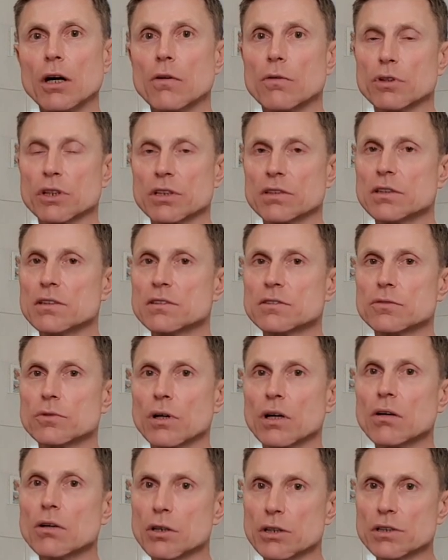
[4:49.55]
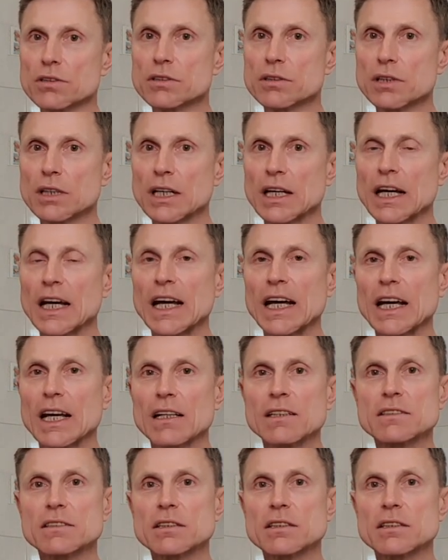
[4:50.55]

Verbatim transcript: for at least two hours can